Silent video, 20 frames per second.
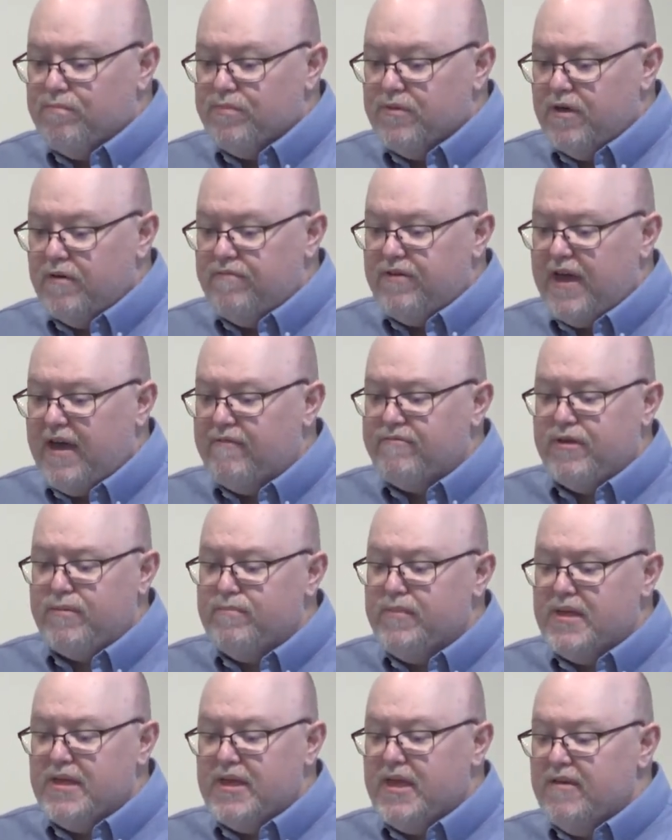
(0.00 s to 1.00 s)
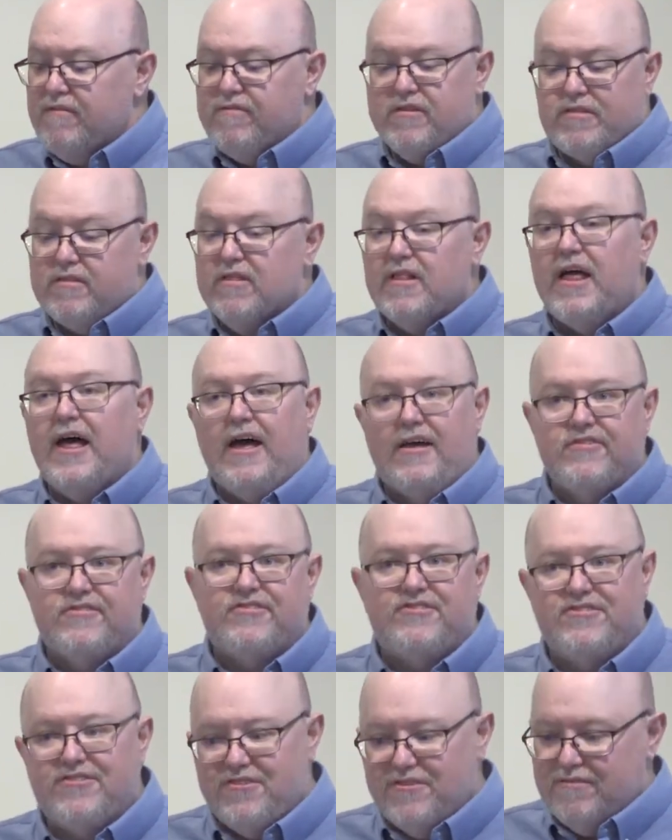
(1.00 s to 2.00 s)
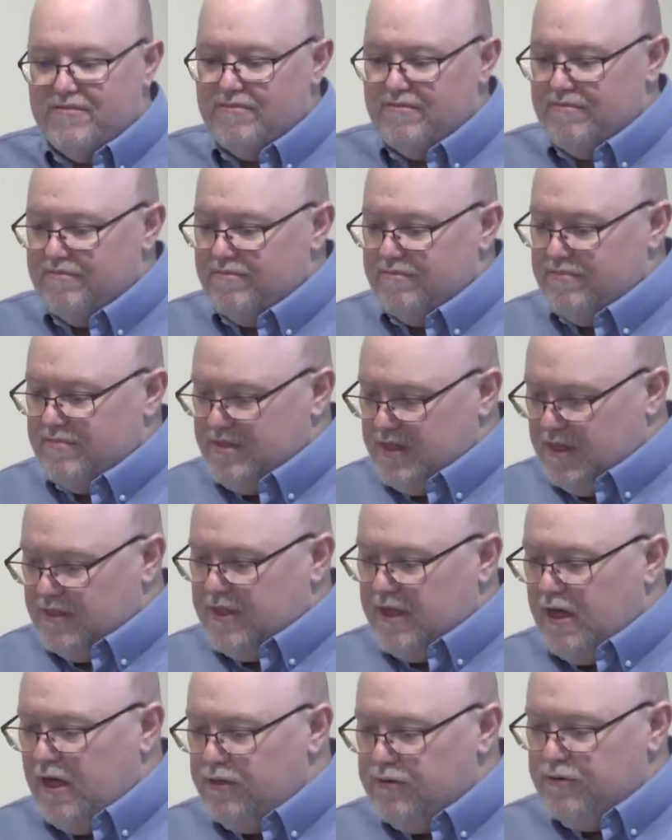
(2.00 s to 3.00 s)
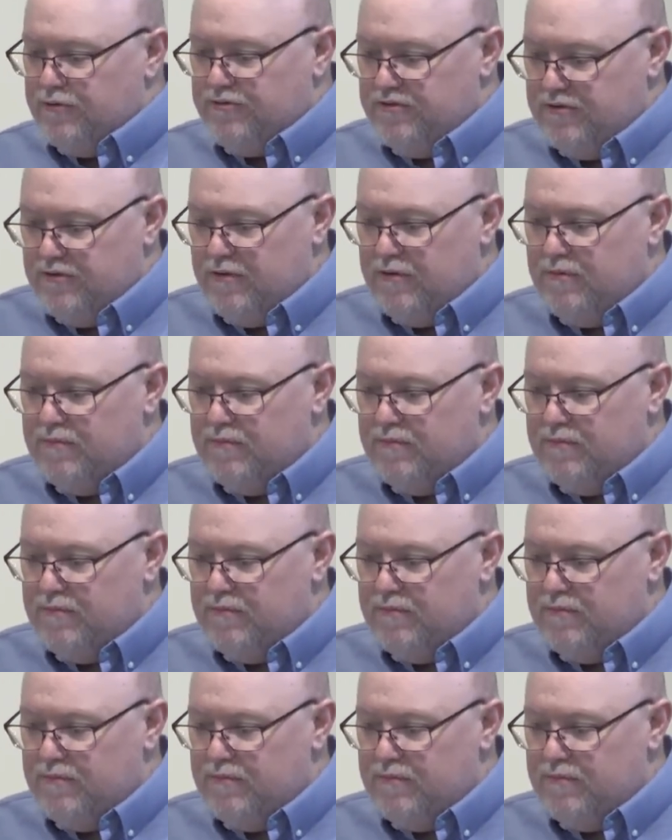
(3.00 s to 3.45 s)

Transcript: of having been given less than the other two.